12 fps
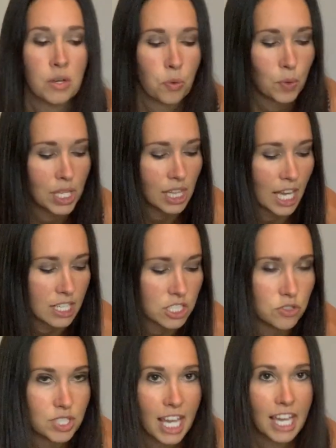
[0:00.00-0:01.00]
We like
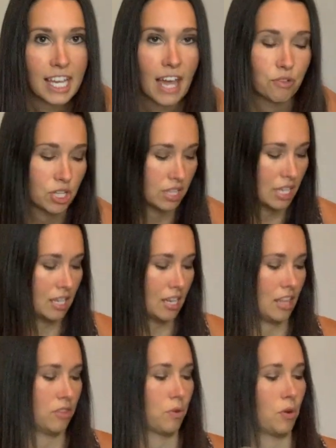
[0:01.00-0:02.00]
to take everything
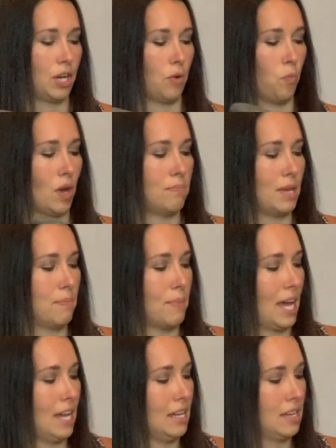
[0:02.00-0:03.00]
and throw it in one big
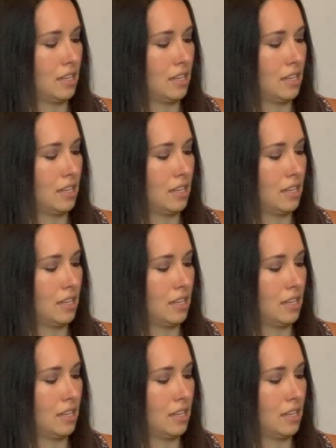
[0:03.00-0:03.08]
bag.